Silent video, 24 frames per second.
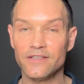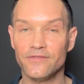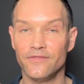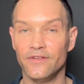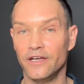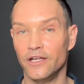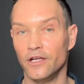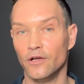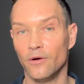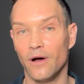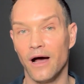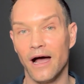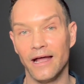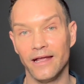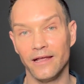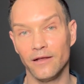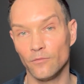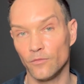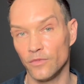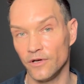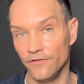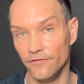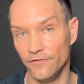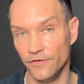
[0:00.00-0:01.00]
video, I am
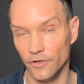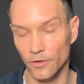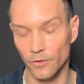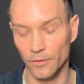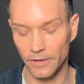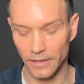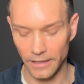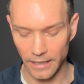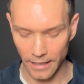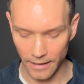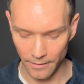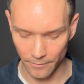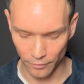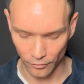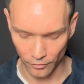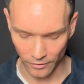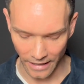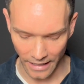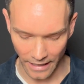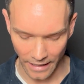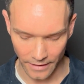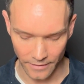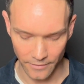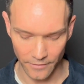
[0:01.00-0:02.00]
reviewing a
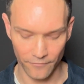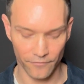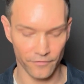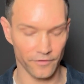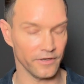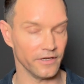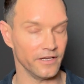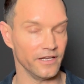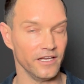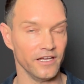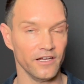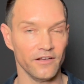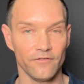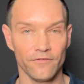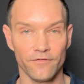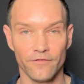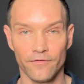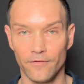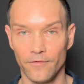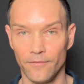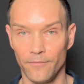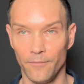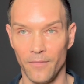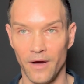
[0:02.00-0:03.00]
brand. Forgive
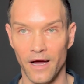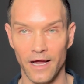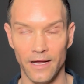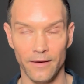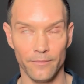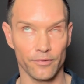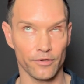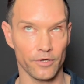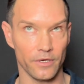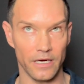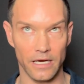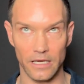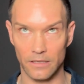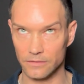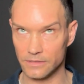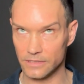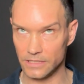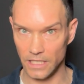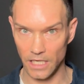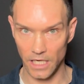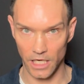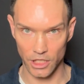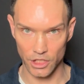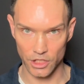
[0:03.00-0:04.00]
my
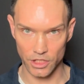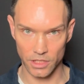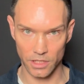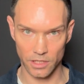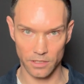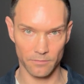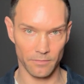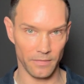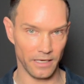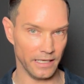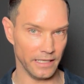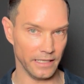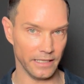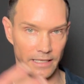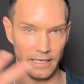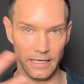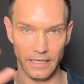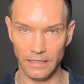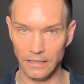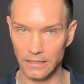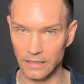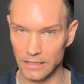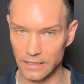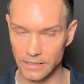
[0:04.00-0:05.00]
pronunciation, my gay
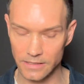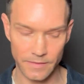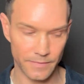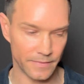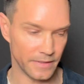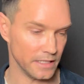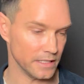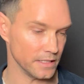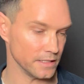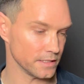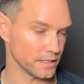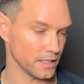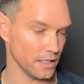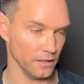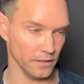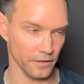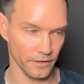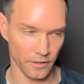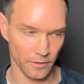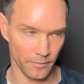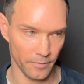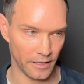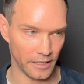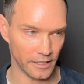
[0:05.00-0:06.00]
lisp is a
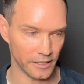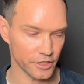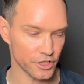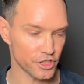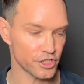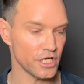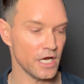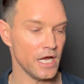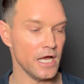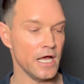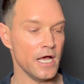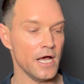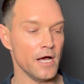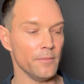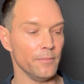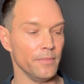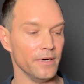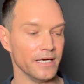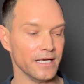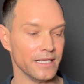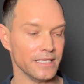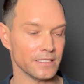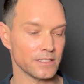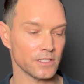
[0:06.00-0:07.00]
little much,
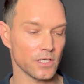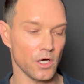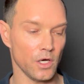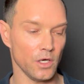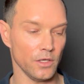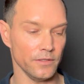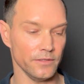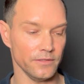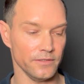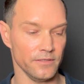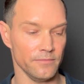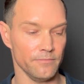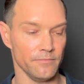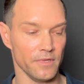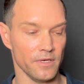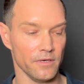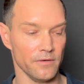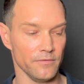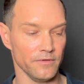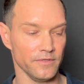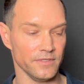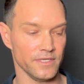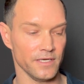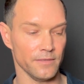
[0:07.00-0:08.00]
but it's called
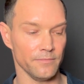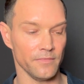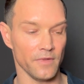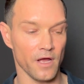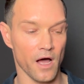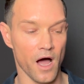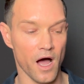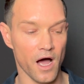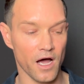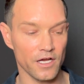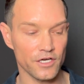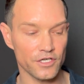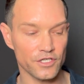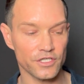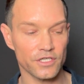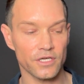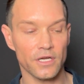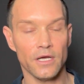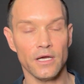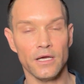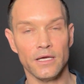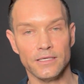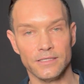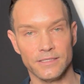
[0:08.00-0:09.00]
Dimnage
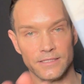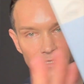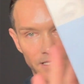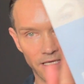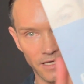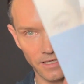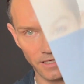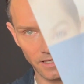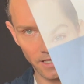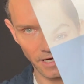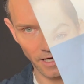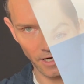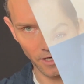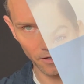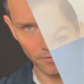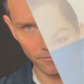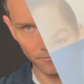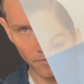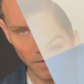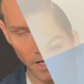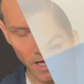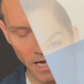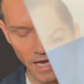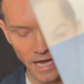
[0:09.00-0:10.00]
Skincare.
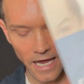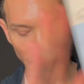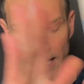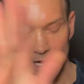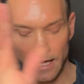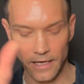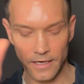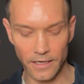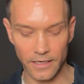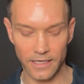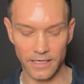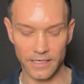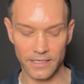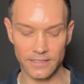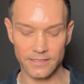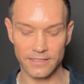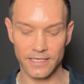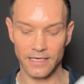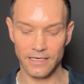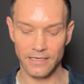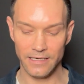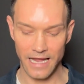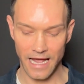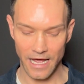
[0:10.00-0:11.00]
And it is
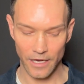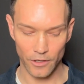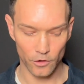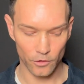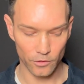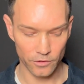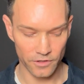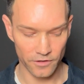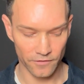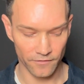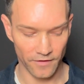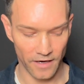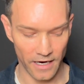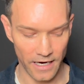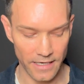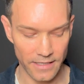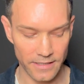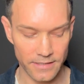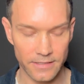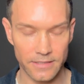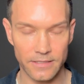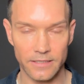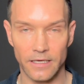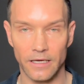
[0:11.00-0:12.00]
a nano
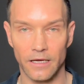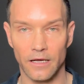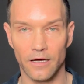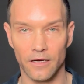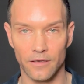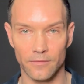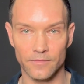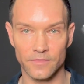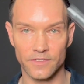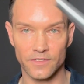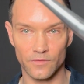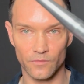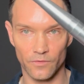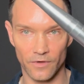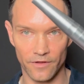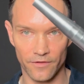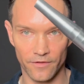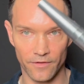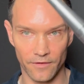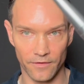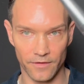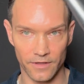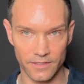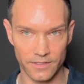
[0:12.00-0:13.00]
device that comes with
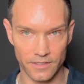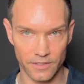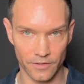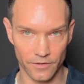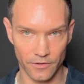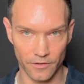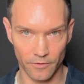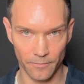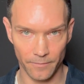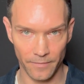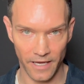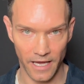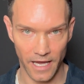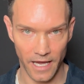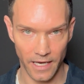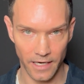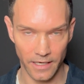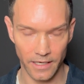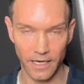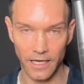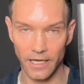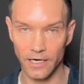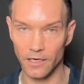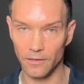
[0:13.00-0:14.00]
this little
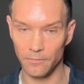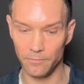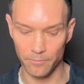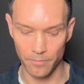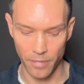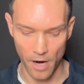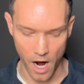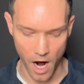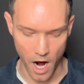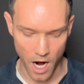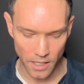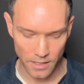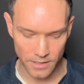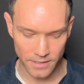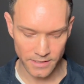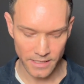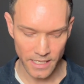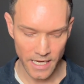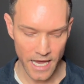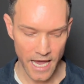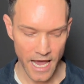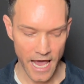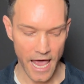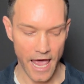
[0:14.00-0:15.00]
pen in a box.
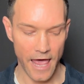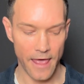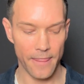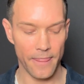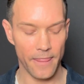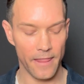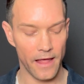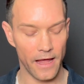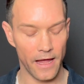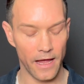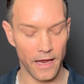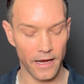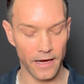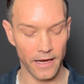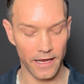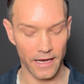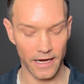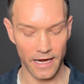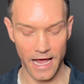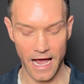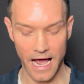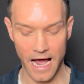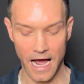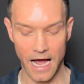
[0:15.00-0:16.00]
And then
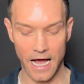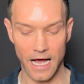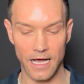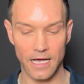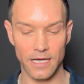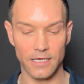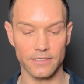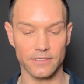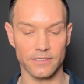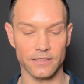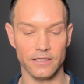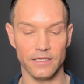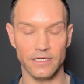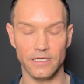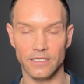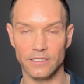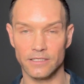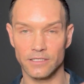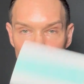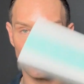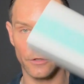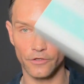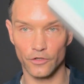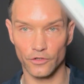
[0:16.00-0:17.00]
it has these
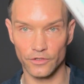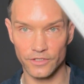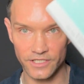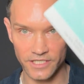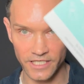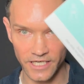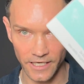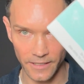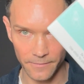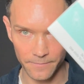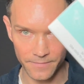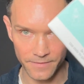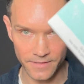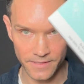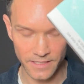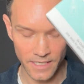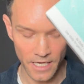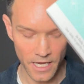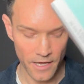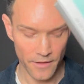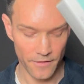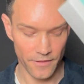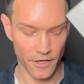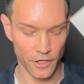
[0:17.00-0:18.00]
little tips
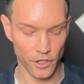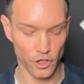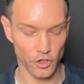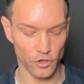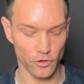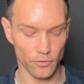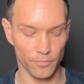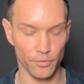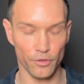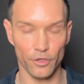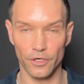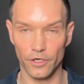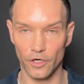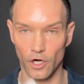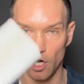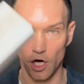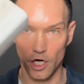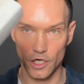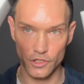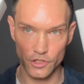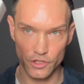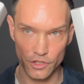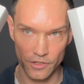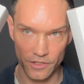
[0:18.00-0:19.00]
that you put
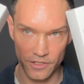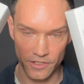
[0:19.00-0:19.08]
onto the